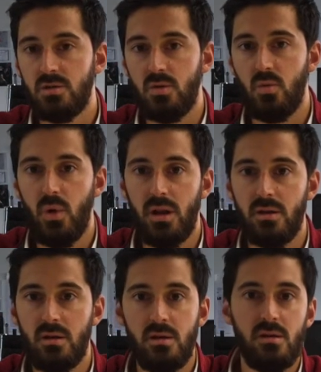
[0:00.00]
So
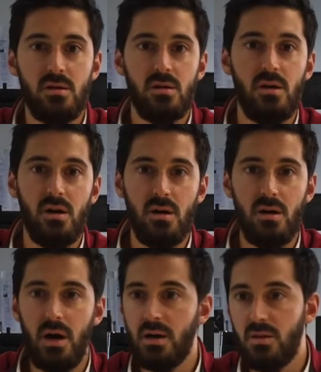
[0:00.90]
when
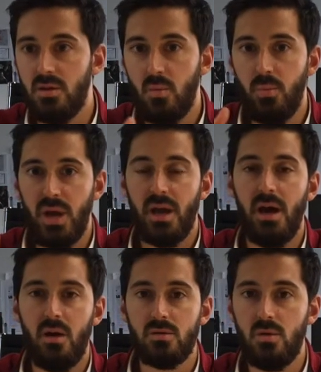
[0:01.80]
either you pay
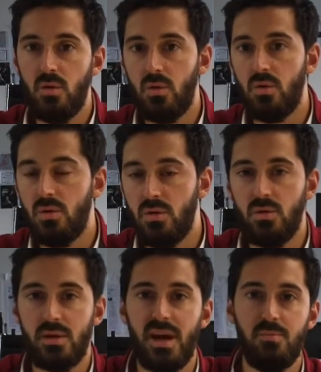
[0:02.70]
out or
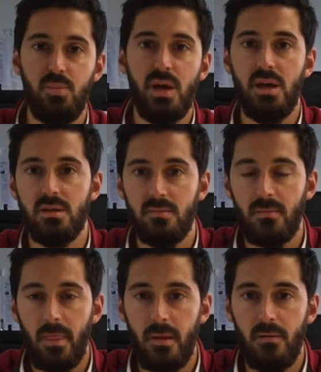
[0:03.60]
you get paid,
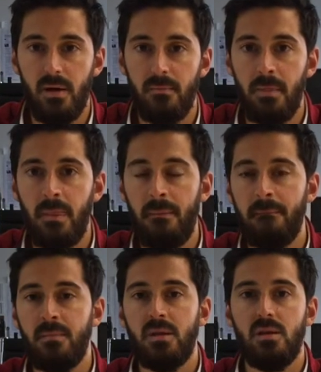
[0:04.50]
right?
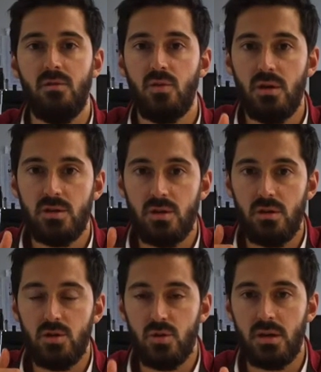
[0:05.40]
If you're
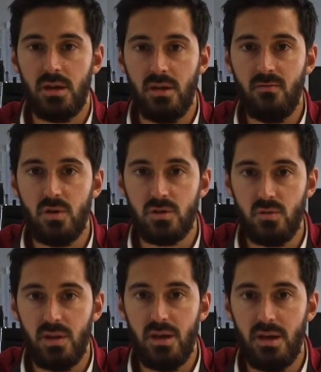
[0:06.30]
issuing an invoice
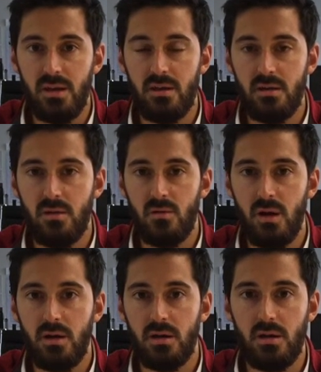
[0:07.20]
today,
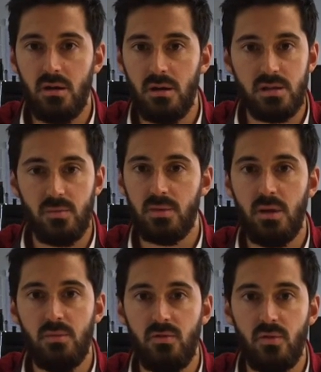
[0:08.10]
right, in
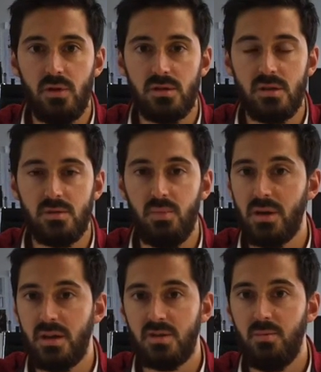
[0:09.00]
September, for instance,
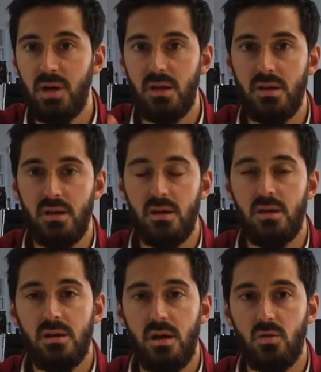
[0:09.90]
but it gets paid
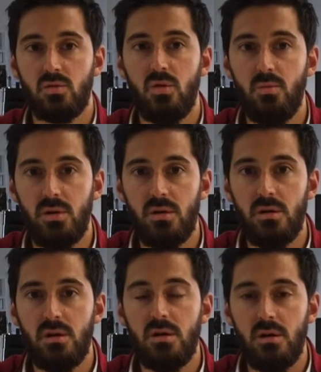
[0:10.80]
in October,
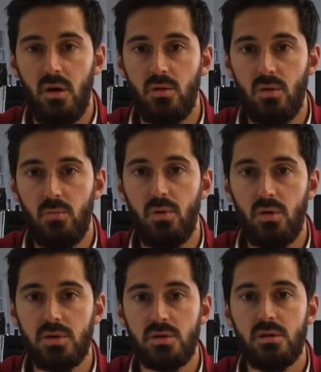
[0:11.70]
on your
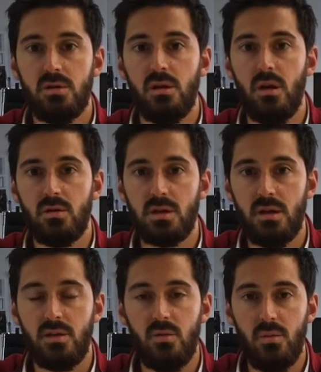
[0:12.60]
books, it looks
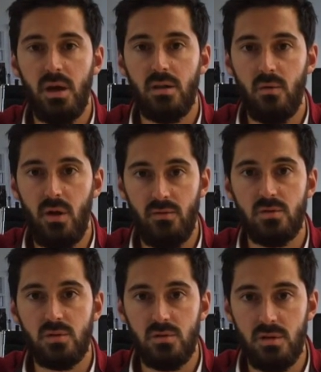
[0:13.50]
like you made
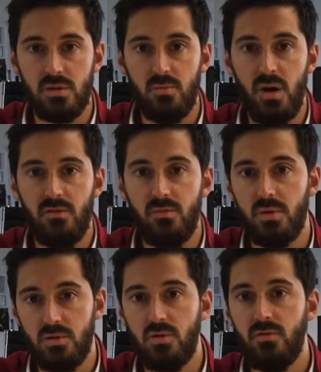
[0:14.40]
revenues this month,
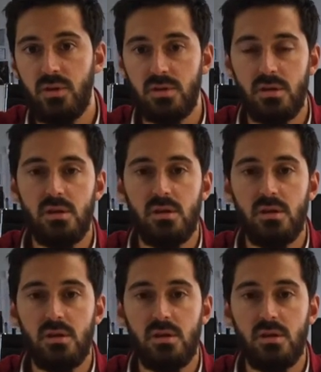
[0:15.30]
but truth is